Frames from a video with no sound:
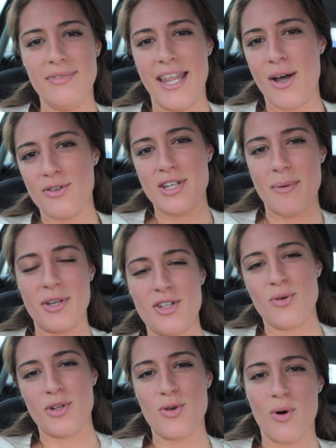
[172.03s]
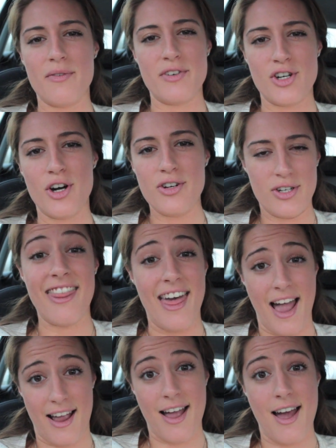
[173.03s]
nailed something to a door of a church.
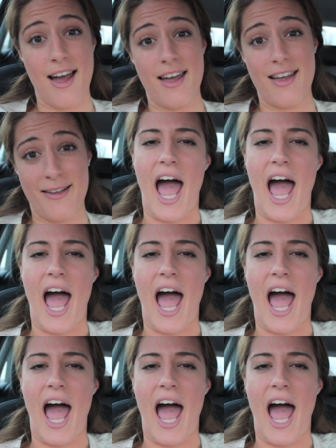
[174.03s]
That guy.